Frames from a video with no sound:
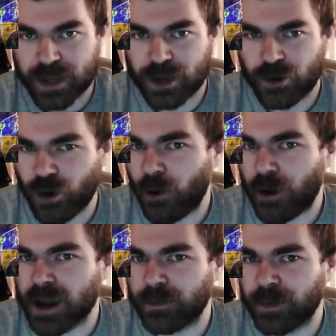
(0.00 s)
be
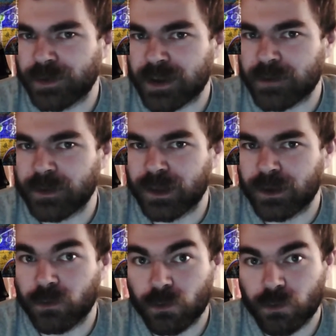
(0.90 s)
annoyed, but they'd be
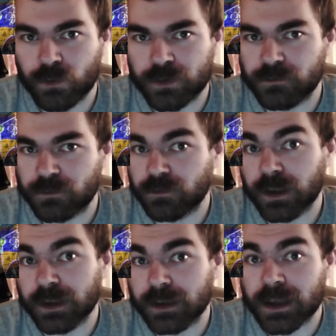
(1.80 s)
like, "Ooh!"
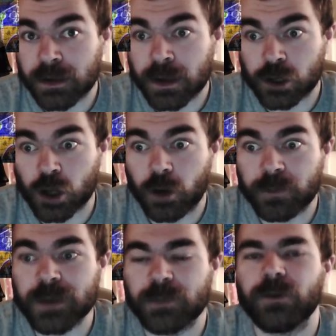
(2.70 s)
It
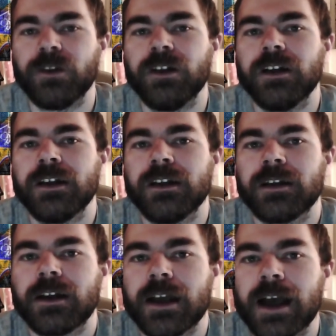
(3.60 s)
got people
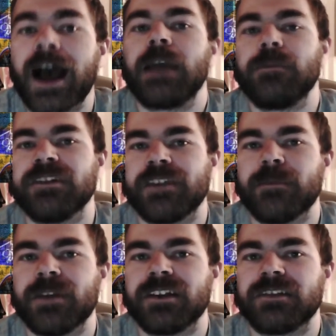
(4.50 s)
hyped, if
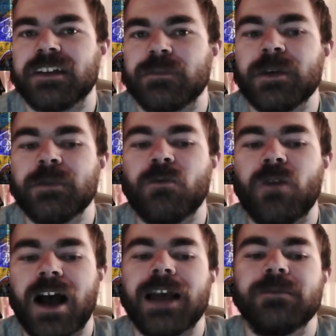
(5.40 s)
that makes sense. People
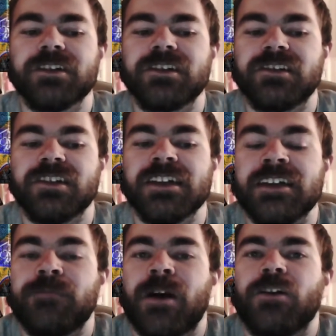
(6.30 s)
were hyped to
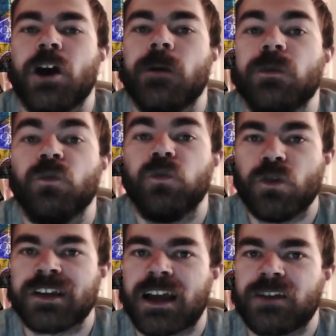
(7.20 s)
see if Baron Corbin
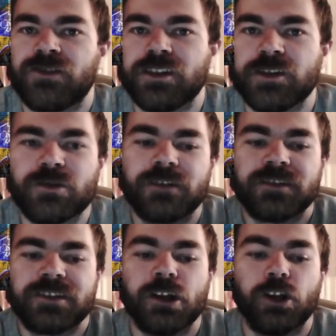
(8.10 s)
would cash in. You could
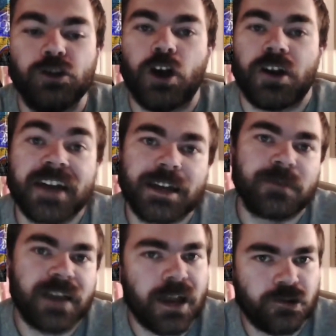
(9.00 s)
have still not had
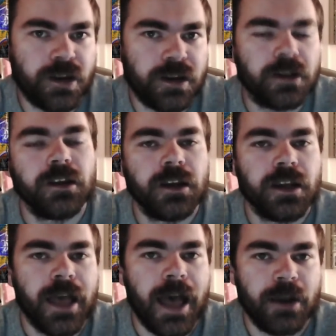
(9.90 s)
him cash in,
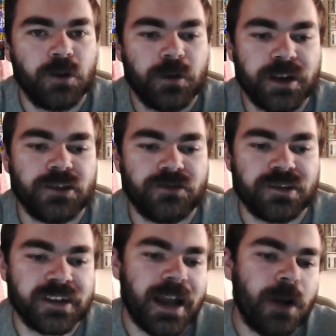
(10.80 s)
and it would have been
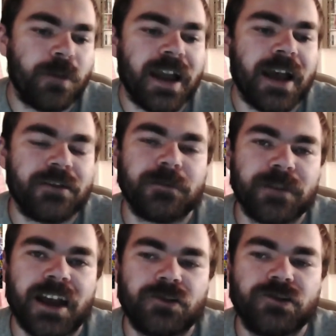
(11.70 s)
interesting. Now, by having him
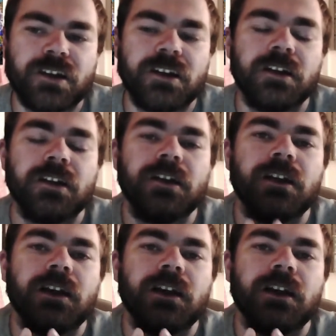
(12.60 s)
cash in,